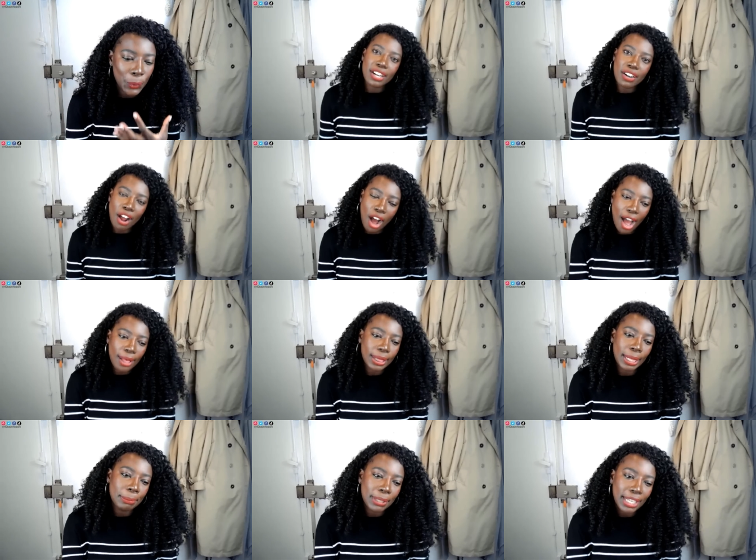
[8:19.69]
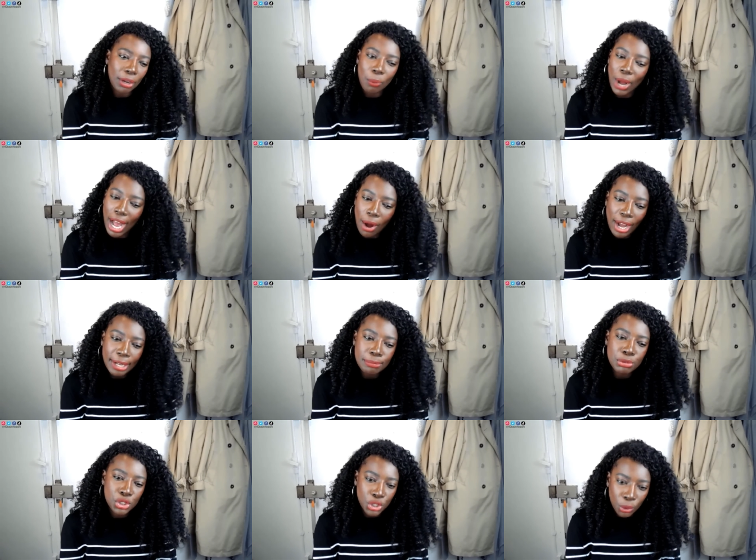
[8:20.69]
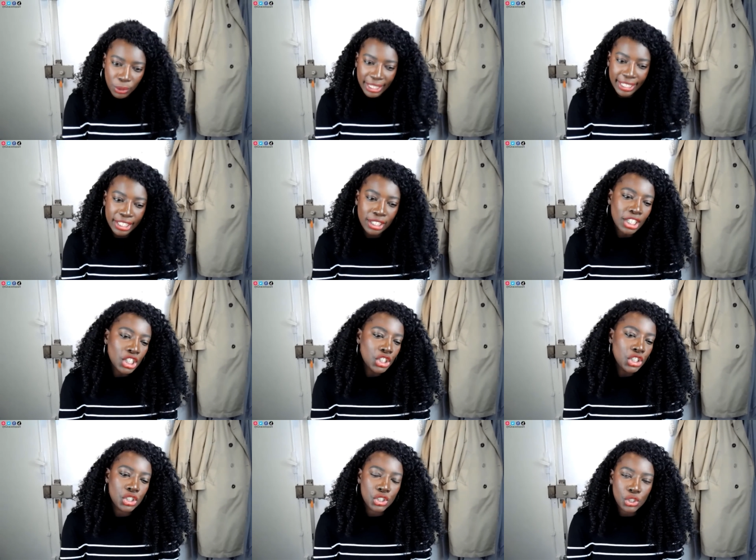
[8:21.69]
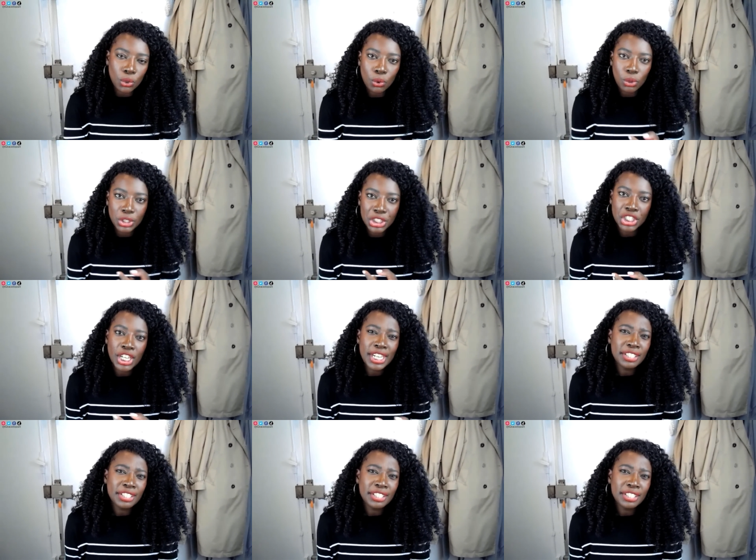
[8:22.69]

and not like be like wow i am so lucky she's so gorgeous